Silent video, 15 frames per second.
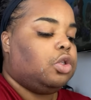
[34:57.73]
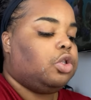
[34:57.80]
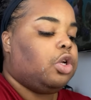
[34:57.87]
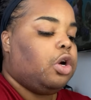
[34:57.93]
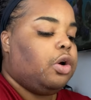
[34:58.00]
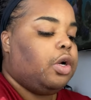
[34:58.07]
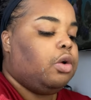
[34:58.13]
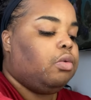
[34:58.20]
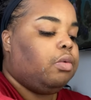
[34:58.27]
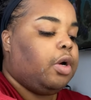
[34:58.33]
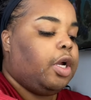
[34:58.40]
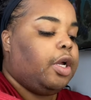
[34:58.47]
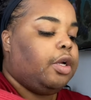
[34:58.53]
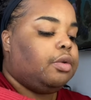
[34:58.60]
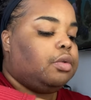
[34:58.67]
Stir it
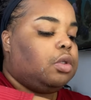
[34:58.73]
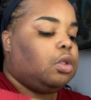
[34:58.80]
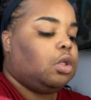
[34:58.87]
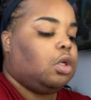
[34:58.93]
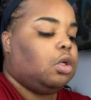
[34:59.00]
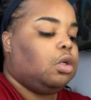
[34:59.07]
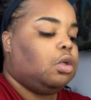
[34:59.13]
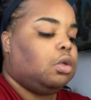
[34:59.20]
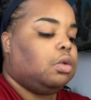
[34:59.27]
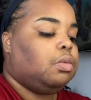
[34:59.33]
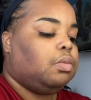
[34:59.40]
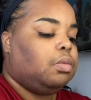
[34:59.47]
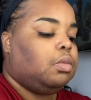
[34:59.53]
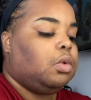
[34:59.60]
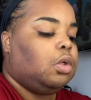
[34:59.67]
around
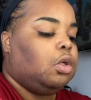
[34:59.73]
some